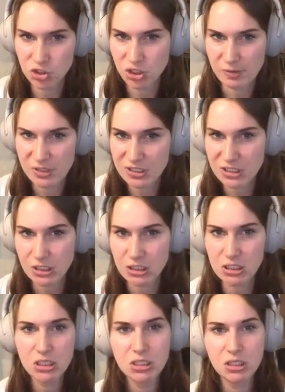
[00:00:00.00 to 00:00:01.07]

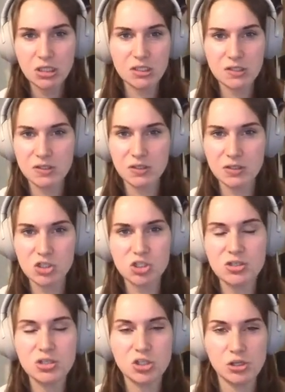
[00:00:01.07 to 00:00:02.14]
MSD is
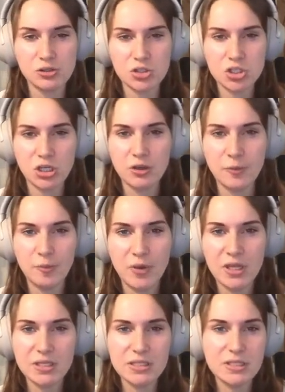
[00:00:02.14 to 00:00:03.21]
the challenge,
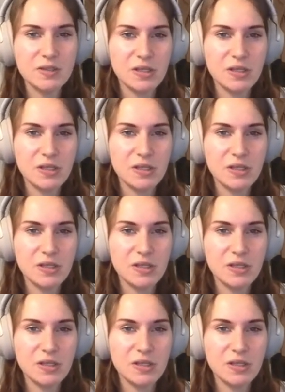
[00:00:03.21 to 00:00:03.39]
and